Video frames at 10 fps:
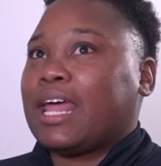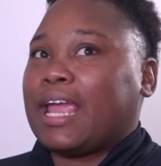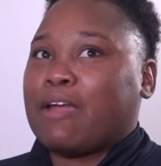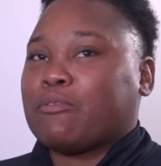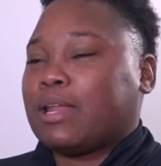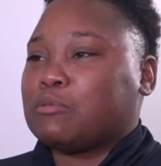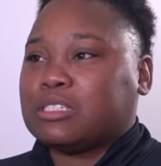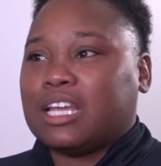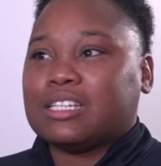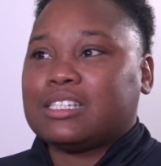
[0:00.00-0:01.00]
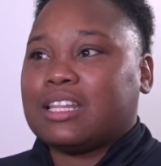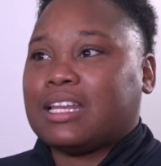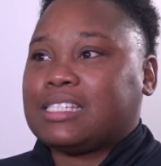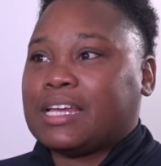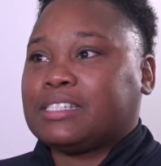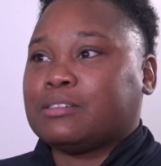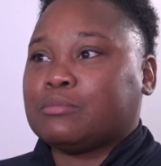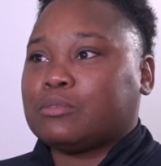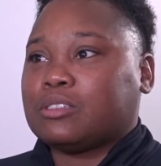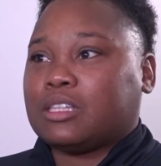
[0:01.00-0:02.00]
like everybody was getting to the
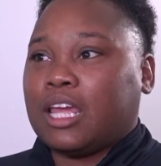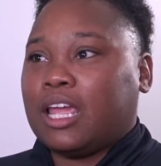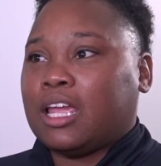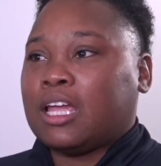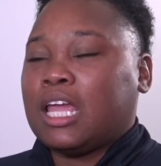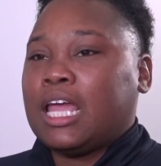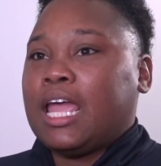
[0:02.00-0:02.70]
texting thing,